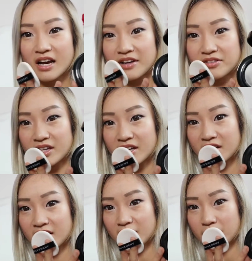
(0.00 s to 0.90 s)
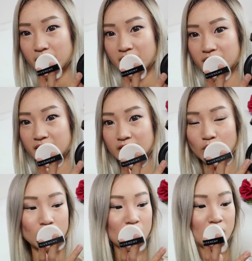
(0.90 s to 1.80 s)
I think the
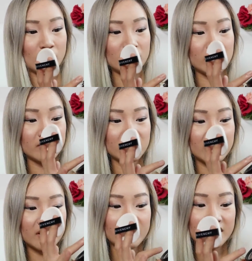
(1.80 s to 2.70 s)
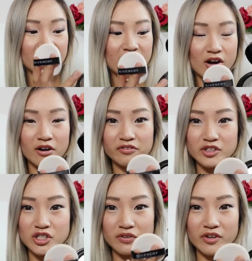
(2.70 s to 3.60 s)
logo of
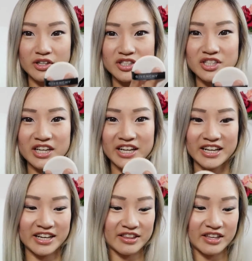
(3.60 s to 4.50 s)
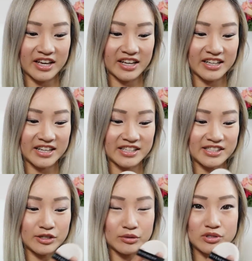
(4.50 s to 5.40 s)
Givenchy that
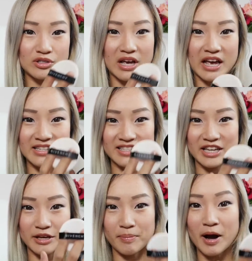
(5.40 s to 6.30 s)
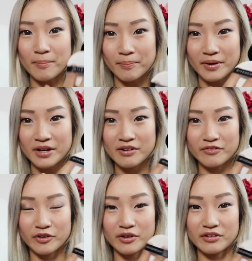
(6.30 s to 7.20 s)
is used as the pump
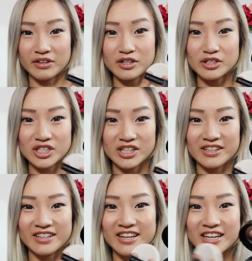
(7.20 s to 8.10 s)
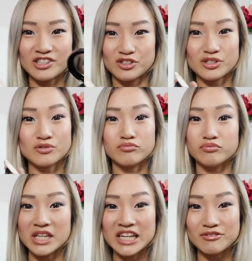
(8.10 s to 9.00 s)
for the cushion is just
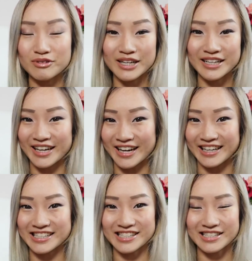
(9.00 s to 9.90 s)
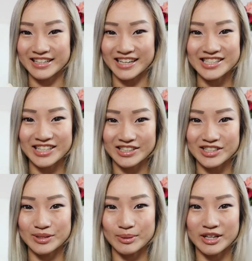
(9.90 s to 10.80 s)
really nice. It's a nice touch
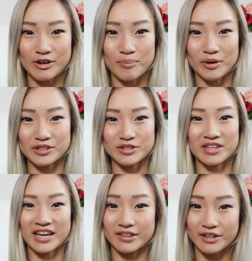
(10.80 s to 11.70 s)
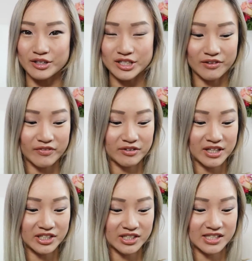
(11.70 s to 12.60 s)
to it compared to the other cushion
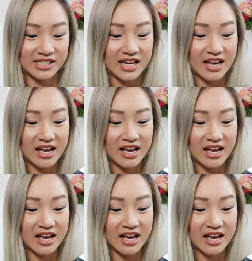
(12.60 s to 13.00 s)
foundations.